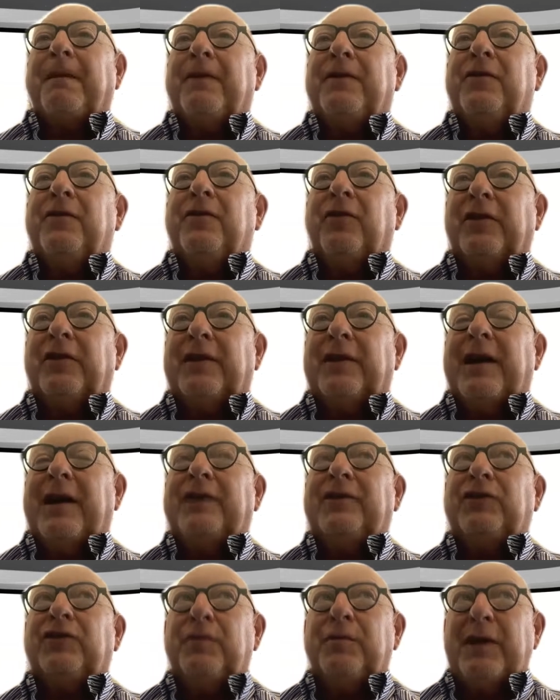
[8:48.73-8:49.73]
you're not
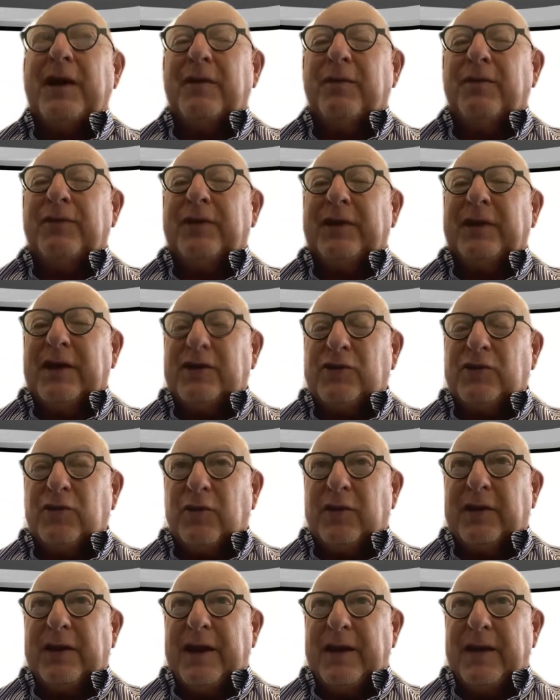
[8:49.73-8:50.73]
going to be able to get
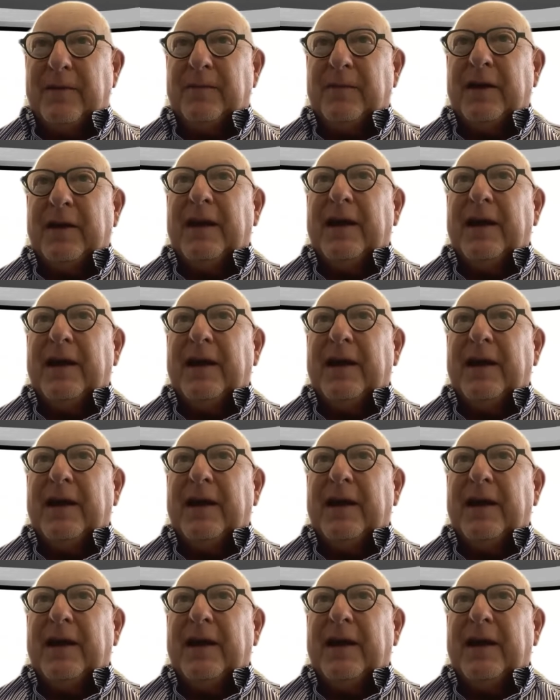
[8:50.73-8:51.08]
your claim.